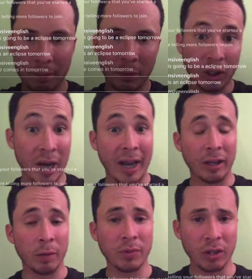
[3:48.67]
the tide
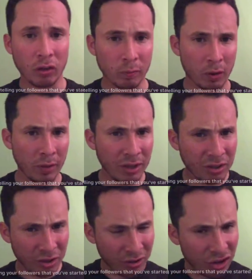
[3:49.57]
comes in tomorrow.
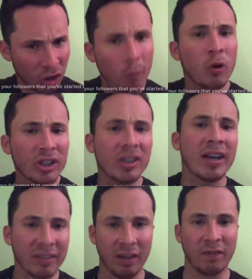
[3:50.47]
That's somewhat
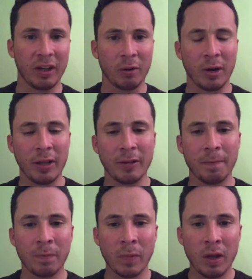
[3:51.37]
scientific, right?
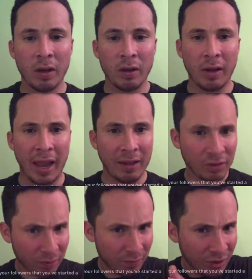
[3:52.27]
And
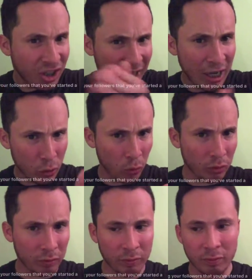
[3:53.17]

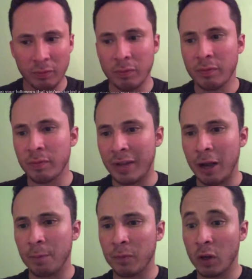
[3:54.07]
scheduled.
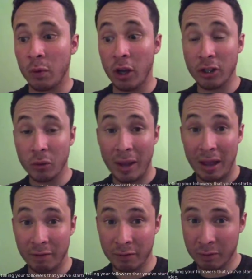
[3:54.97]
Now, we also
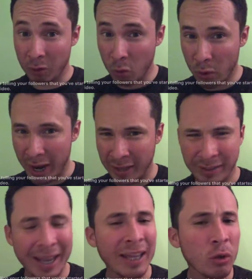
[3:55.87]
have rain.
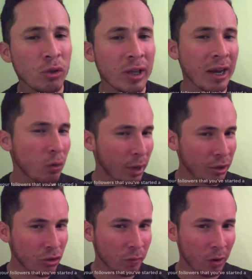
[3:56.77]
Can you say it
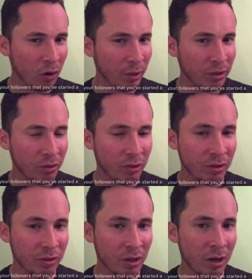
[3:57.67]
rains tomorrow, my
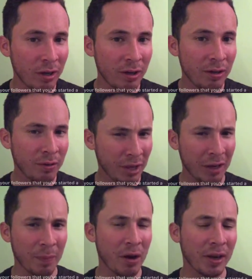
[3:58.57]
students? Think
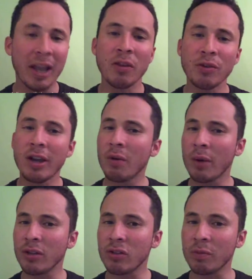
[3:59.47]
about it. Can you say it
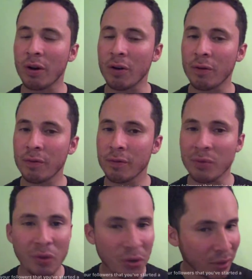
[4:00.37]
rains tomorrow? Well,
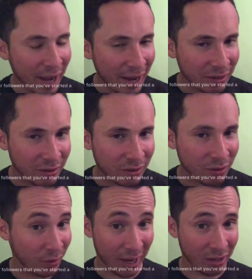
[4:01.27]
no, you can't.
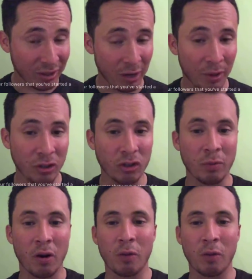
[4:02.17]
You can't say it rains tomorrow